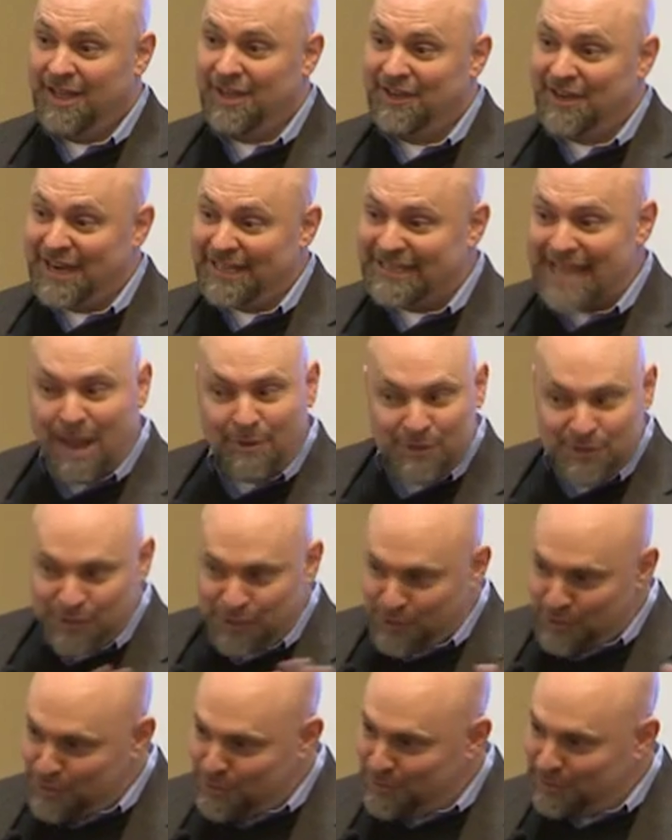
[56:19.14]
Right? That was the
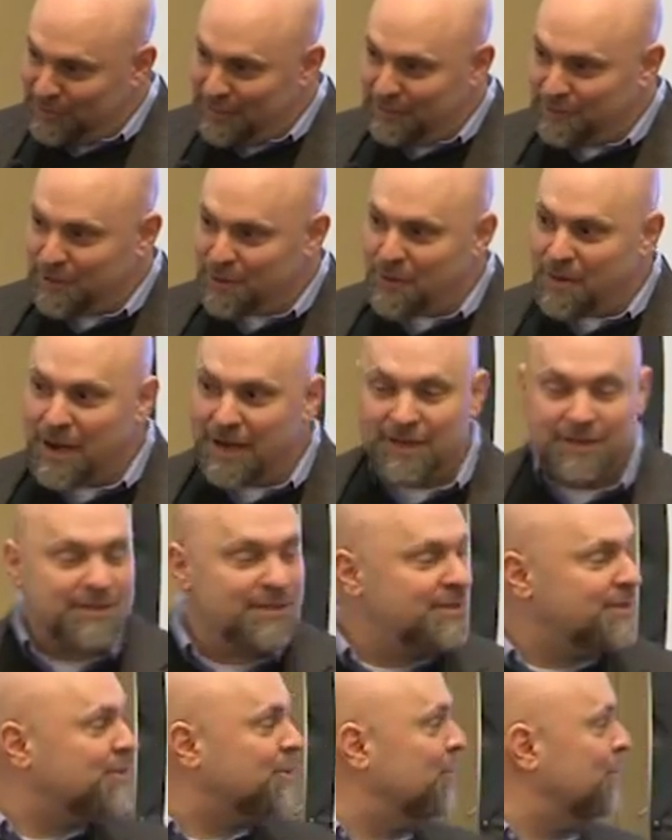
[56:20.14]
only
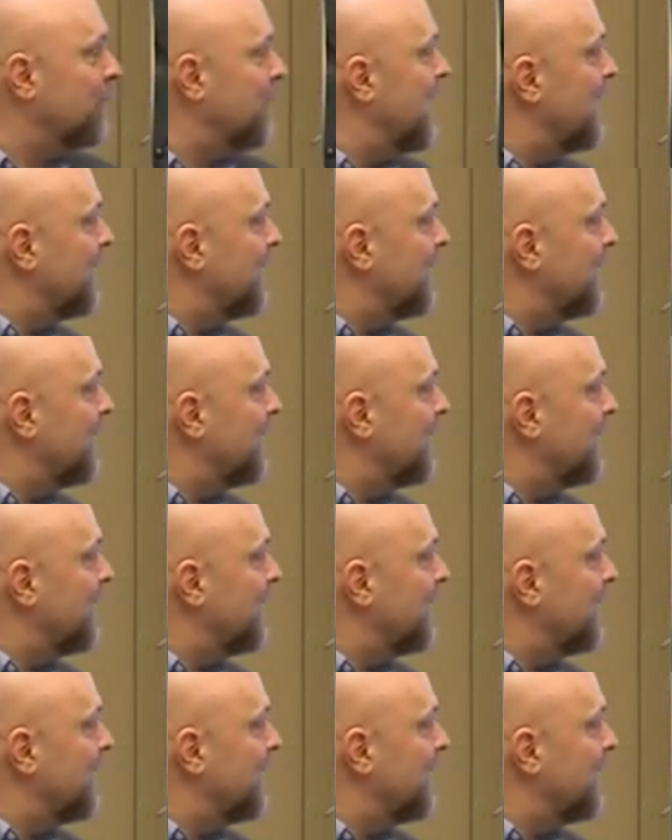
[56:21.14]
required school.